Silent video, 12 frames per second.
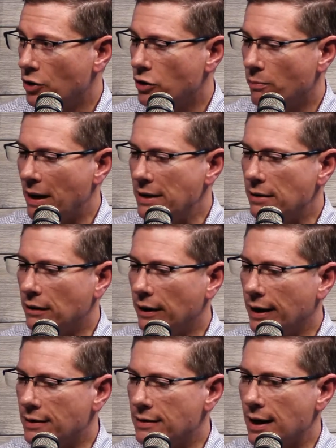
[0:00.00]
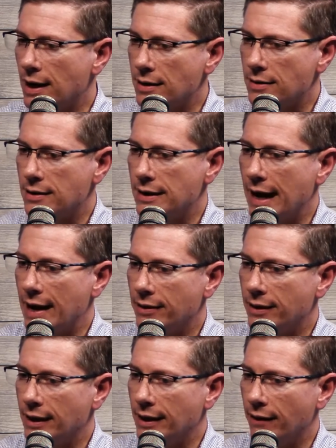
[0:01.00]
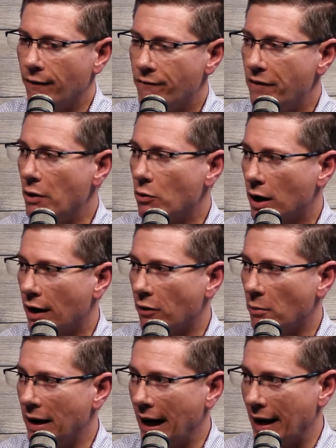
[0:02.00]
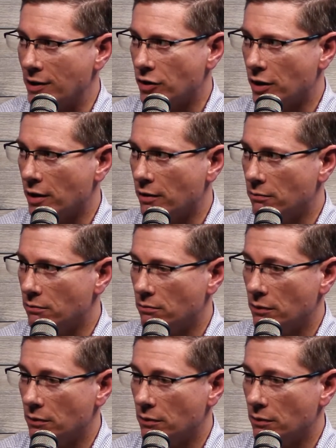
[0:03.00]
So basically it says that the federal government has the